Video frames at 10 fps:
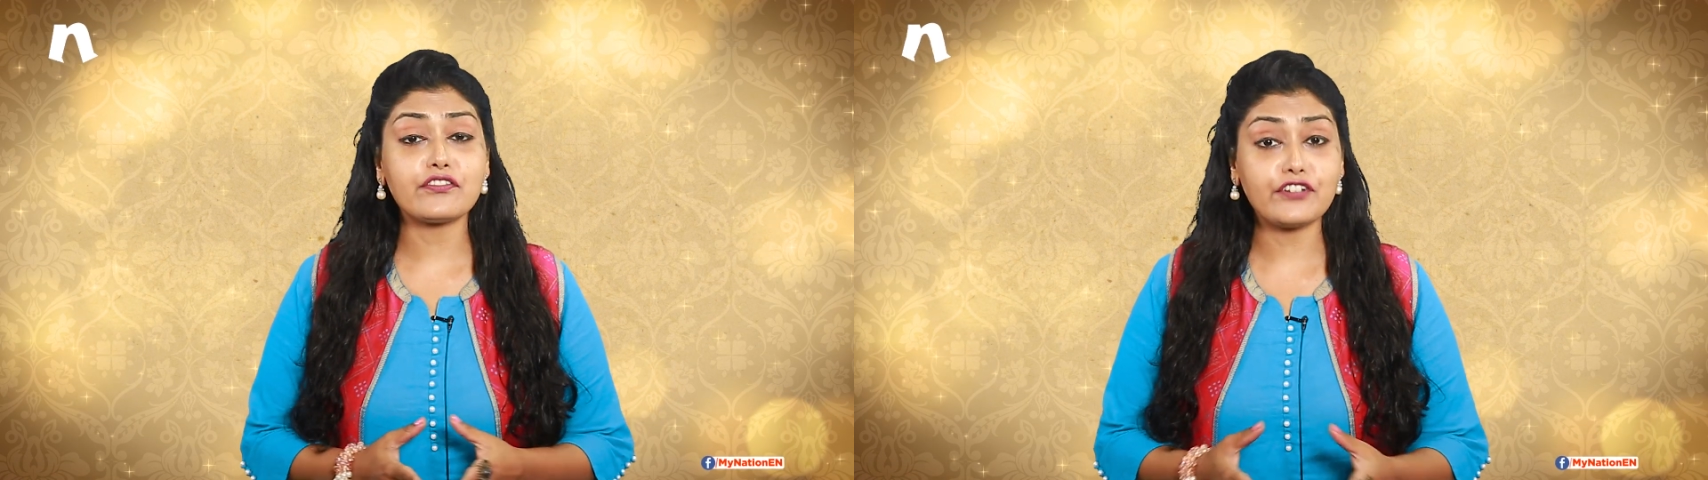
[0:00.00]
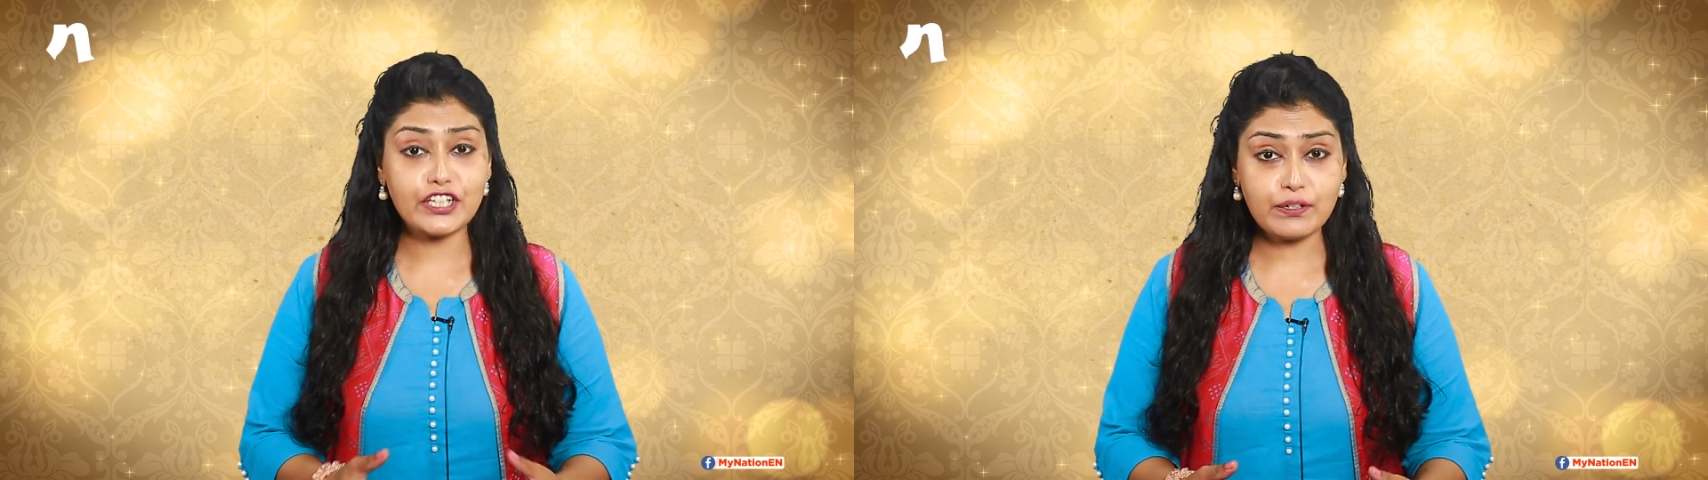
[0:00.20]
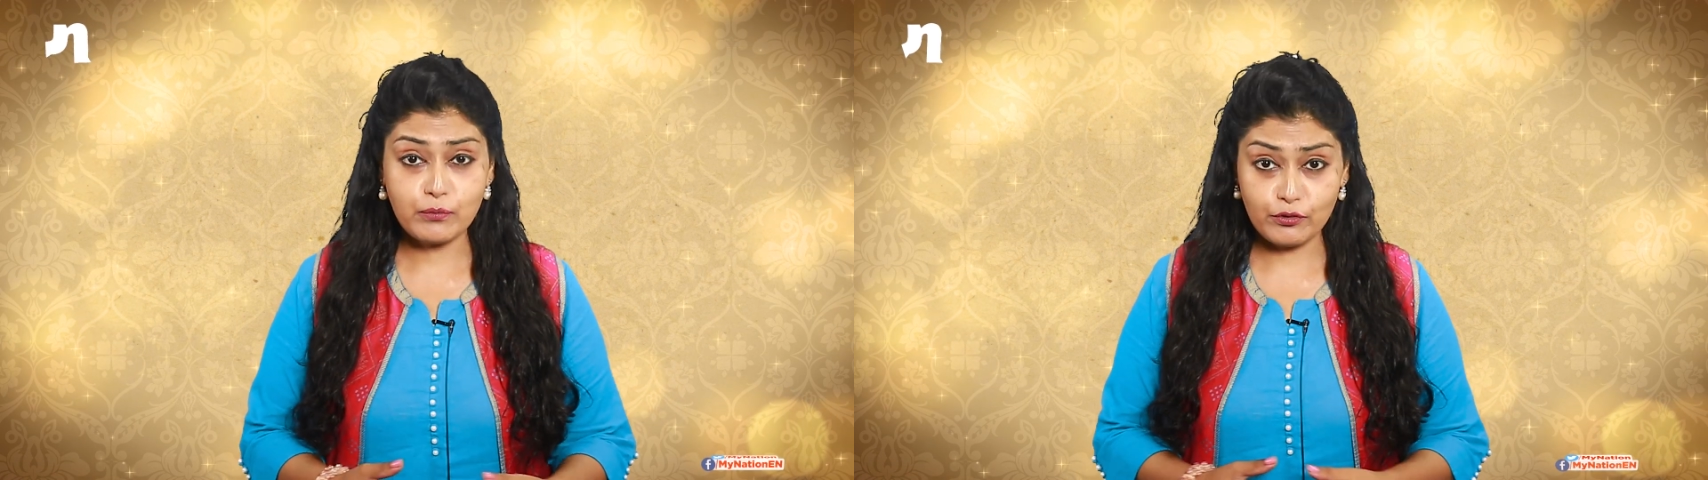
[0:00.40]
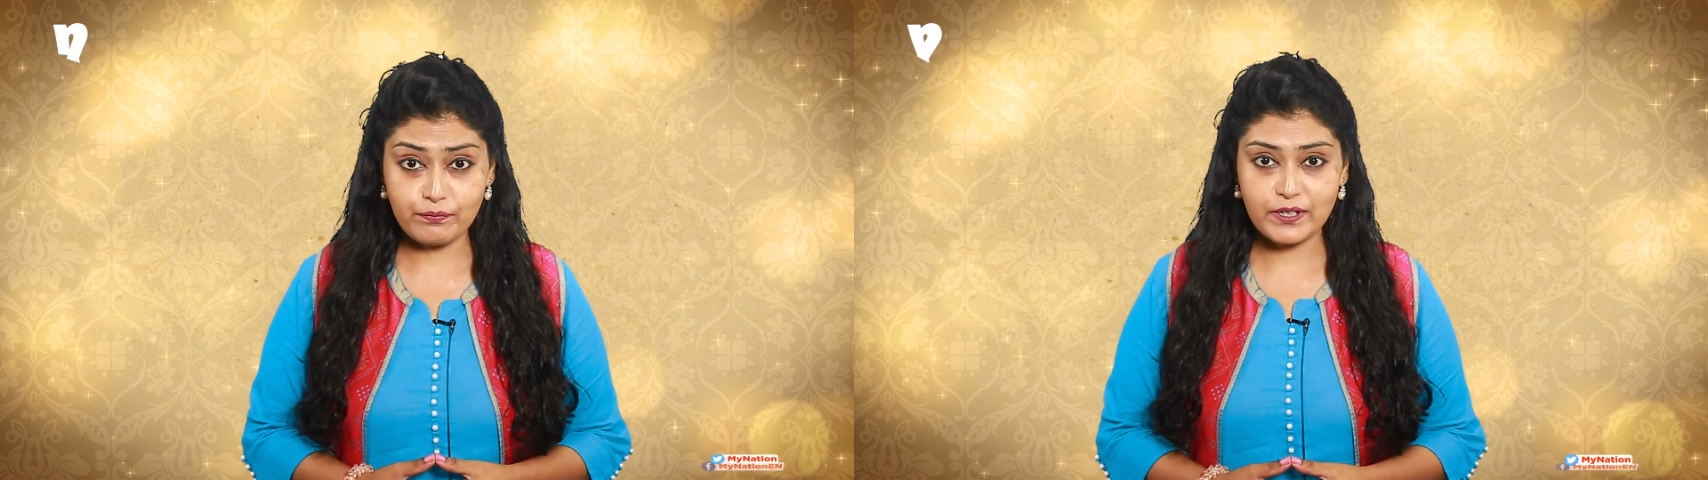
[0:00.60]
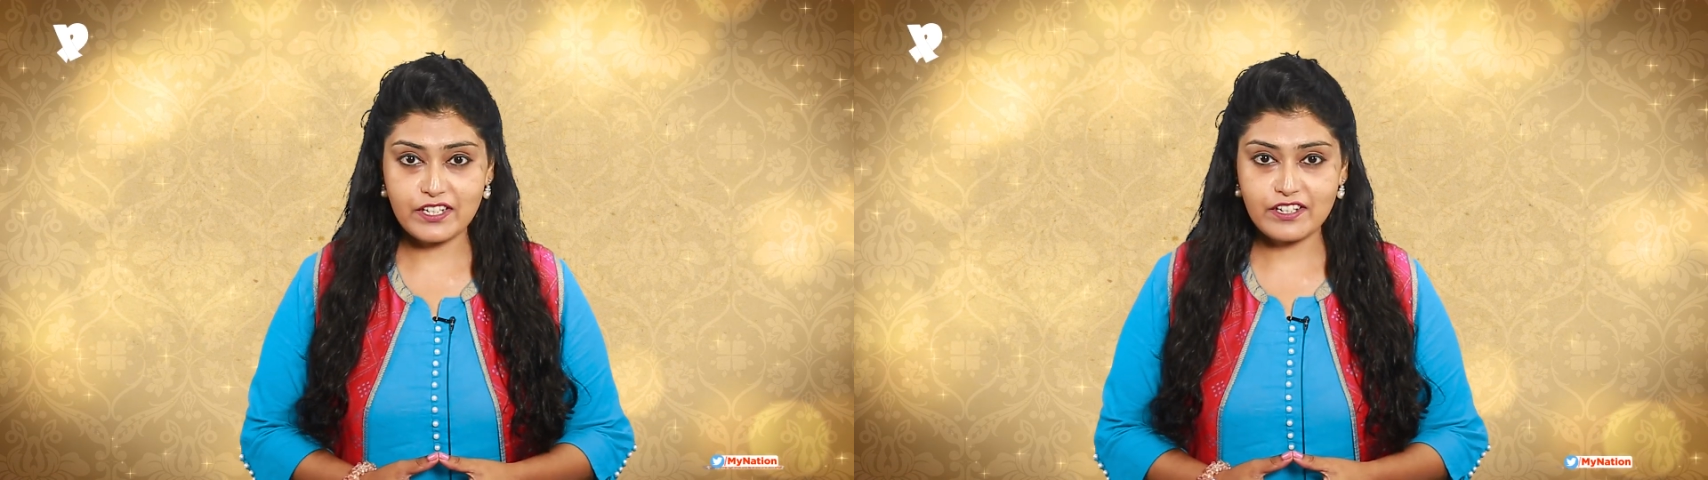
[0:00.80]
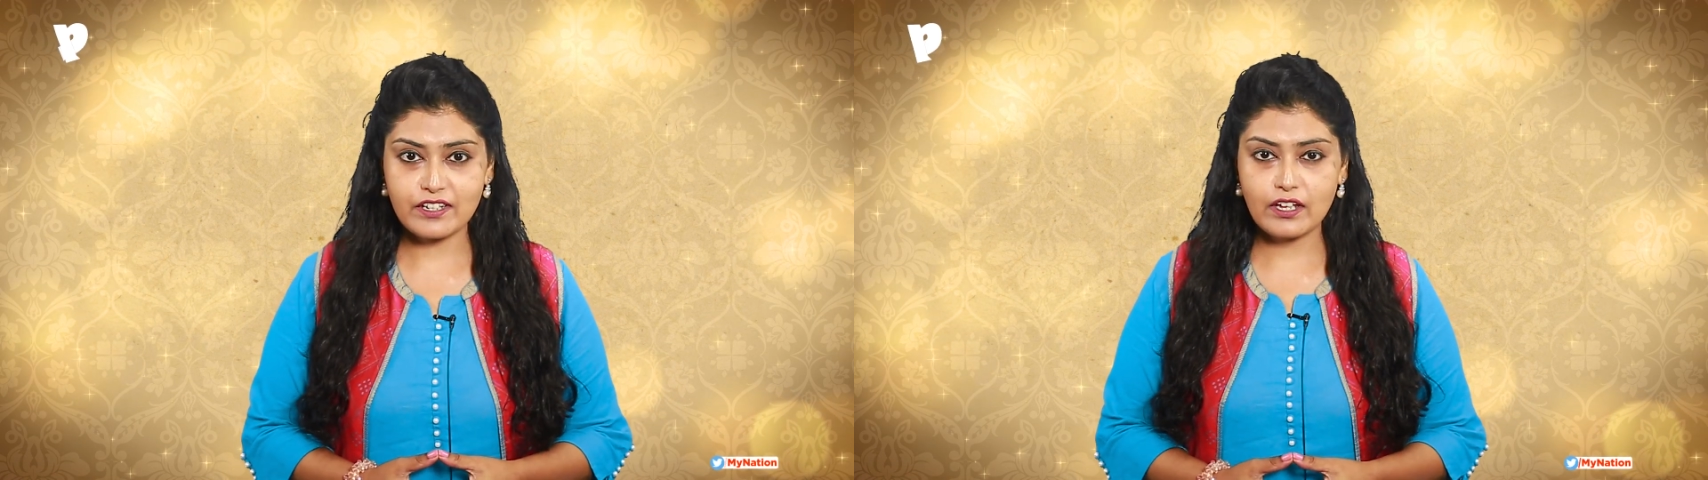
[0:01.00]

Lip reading: freedom movement.